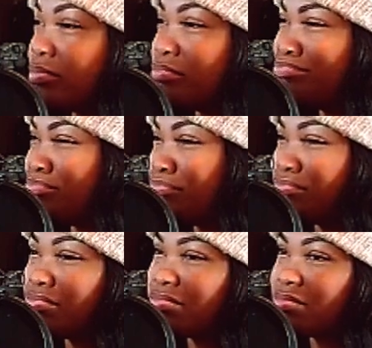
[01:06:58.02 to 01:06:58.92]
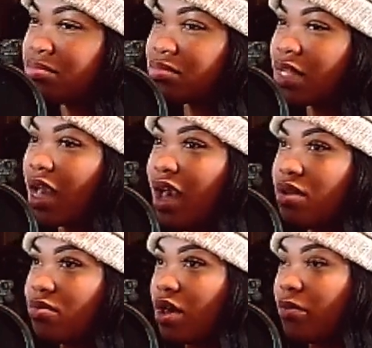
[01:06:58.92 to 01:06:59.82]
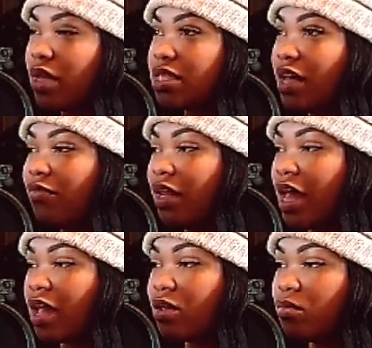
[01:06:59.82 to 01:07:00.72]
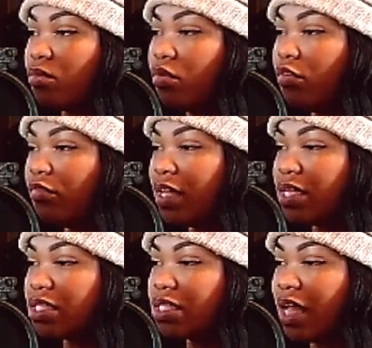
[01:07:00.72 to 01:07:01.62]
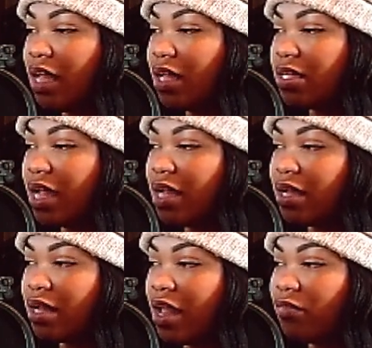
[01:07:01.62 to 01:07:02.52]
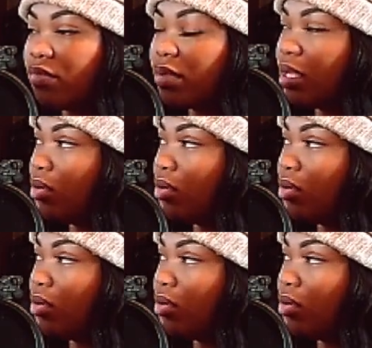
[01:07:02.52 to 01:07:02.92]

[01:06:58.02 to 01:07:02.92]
Mm I don't know because I feel like movies they they never really